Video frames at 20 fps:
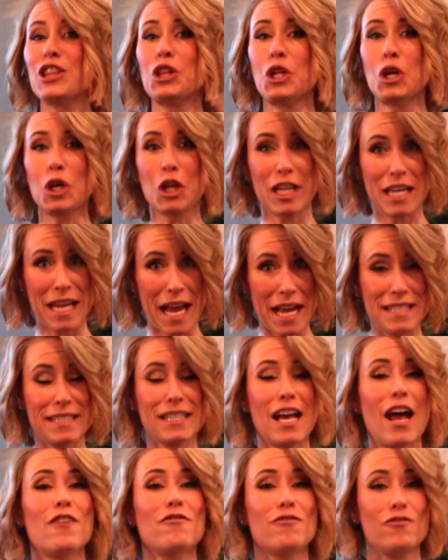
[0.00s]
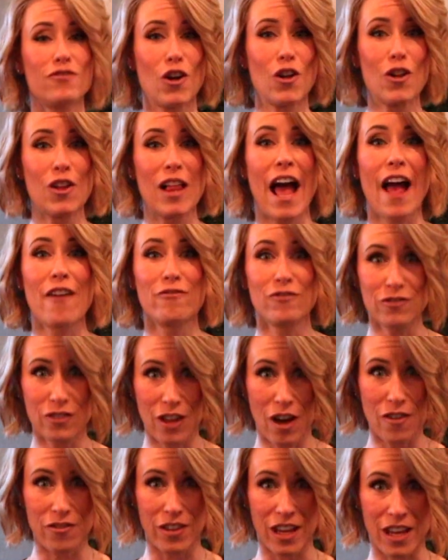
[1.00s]
look nice and full and
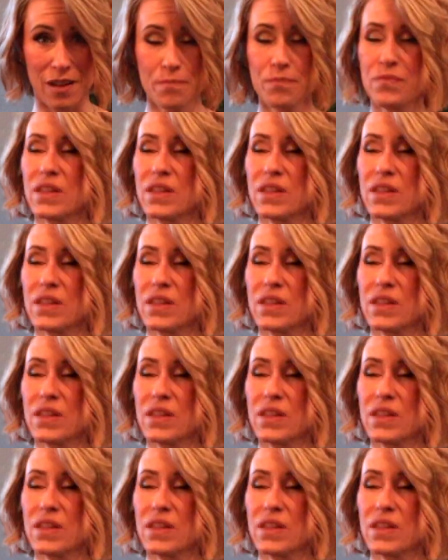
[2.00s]
fluffy.